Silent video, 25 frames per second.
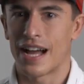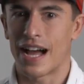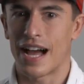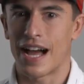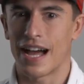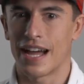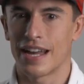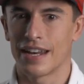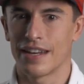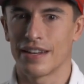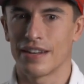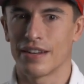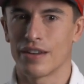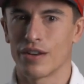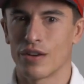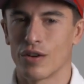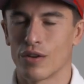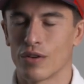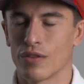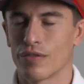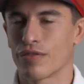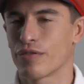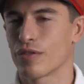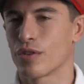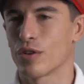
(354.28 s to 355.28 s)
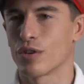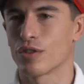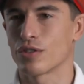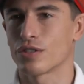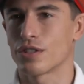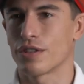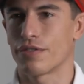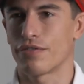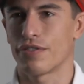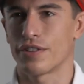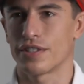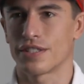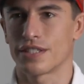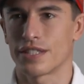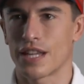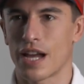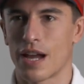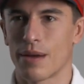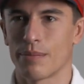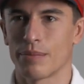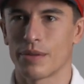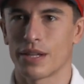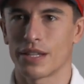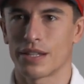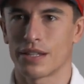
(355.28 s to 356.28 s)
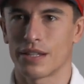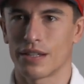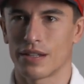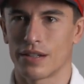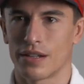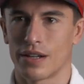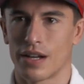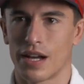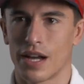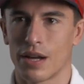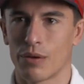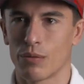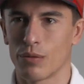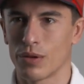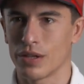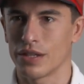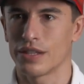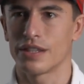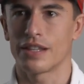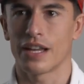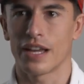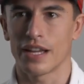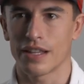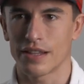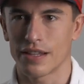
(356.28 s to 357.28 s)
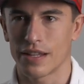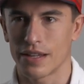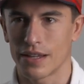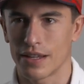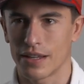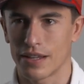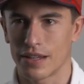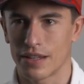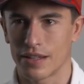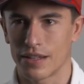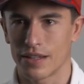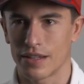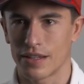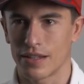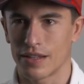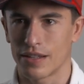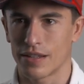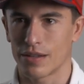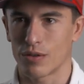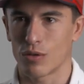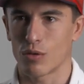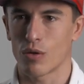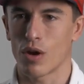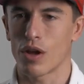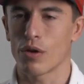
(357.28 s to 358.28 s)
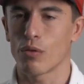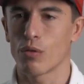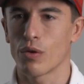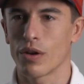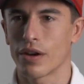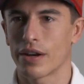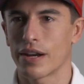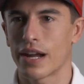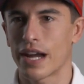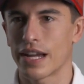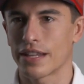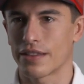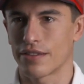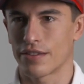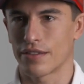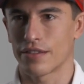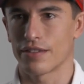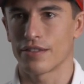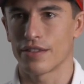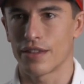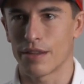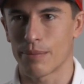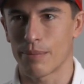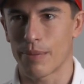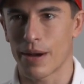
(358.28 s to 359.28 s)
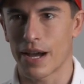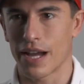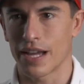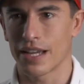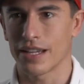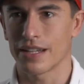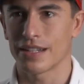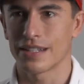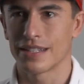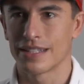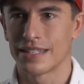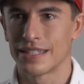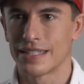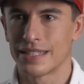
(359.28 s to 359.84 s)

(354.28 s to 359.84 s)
And of course, the first time that I will take the, the or I will ride the bike,